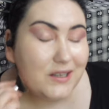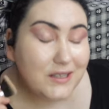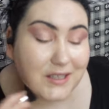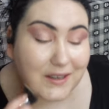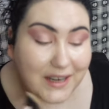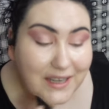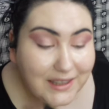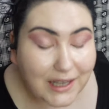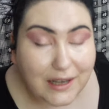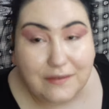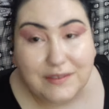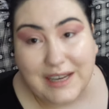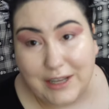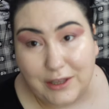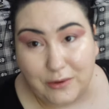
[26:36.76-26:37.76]
So I love
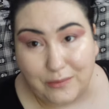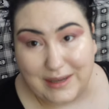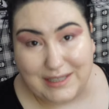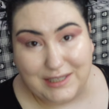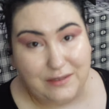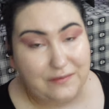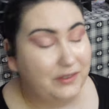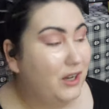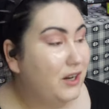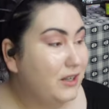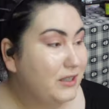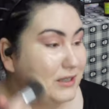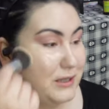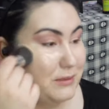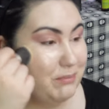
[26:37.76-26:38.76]
Taylor Wynn's
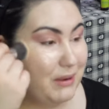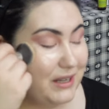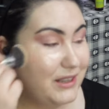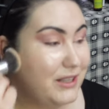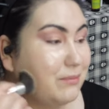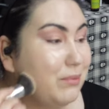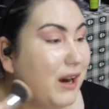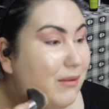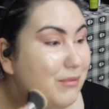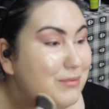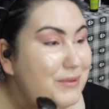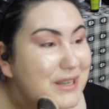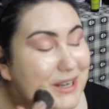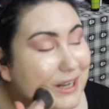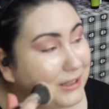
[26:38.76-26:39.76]
vlogs, but they're
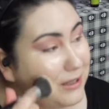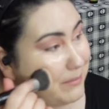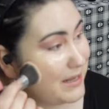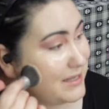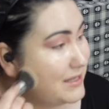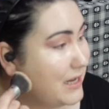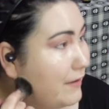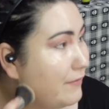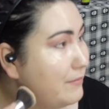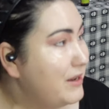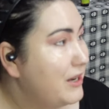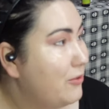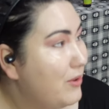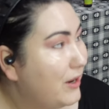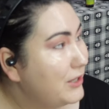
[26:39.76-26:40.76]
probably not the best thing for me
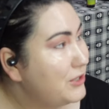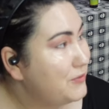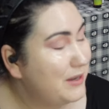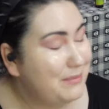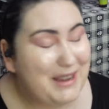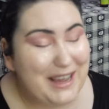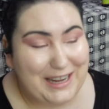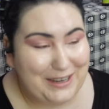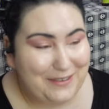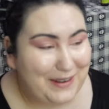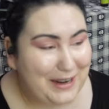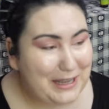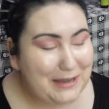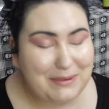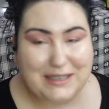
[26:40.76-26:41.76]
to watch when I'm getting
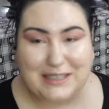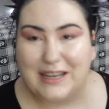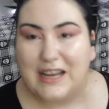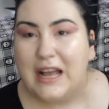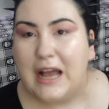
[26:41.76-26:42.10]
ready because